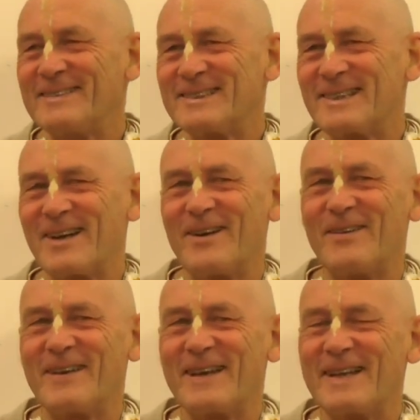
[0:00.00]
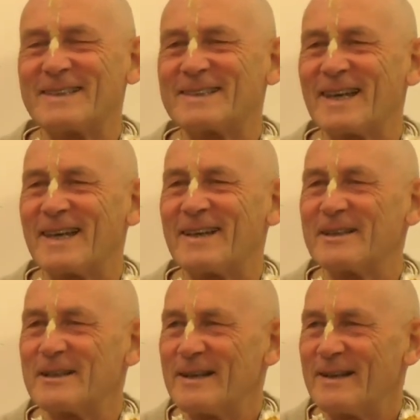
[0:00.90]
So he said
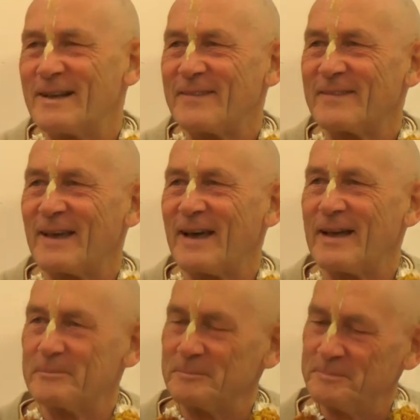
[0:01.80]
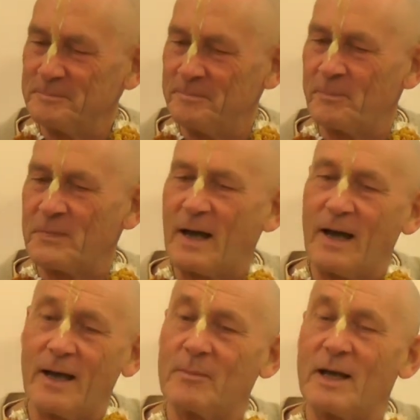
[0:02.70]
that I
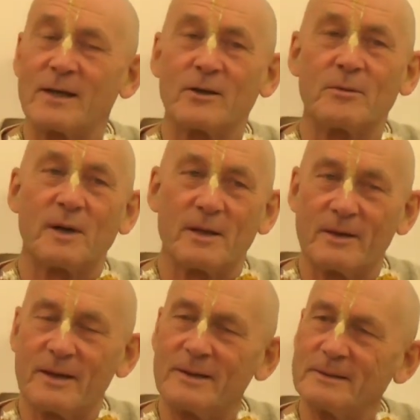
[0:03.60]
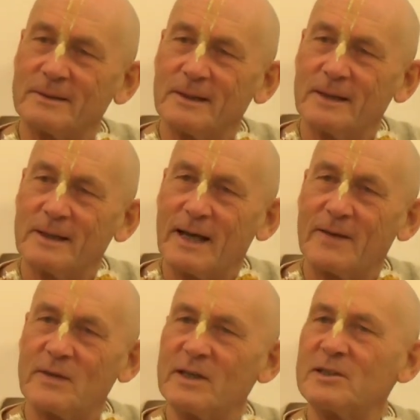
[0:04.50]
am like your mother,
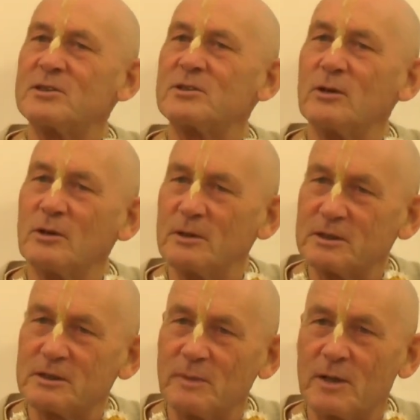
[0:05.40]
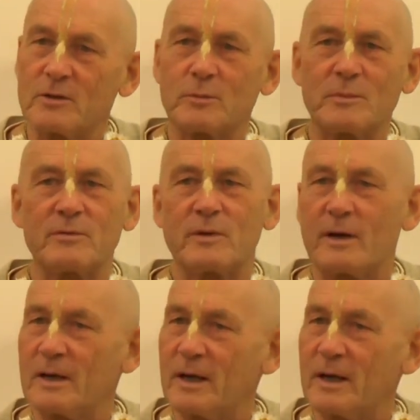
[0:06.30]
and these sores smell to me very